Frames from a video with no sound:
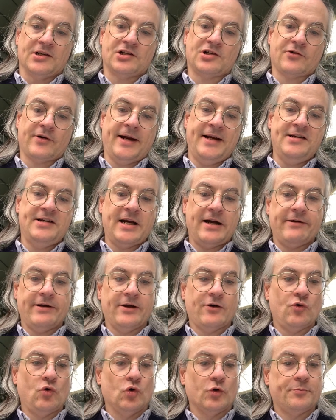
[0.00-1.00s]
a strange
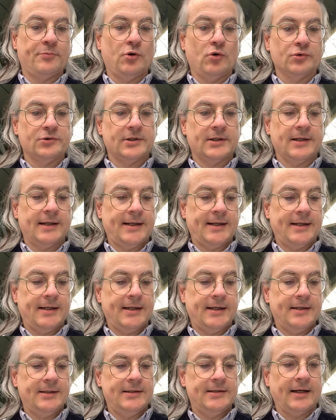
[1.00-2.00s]
area called
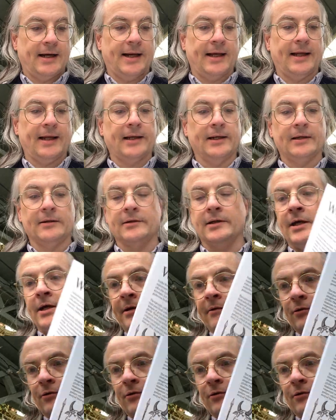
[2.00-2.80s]
Porterland, and a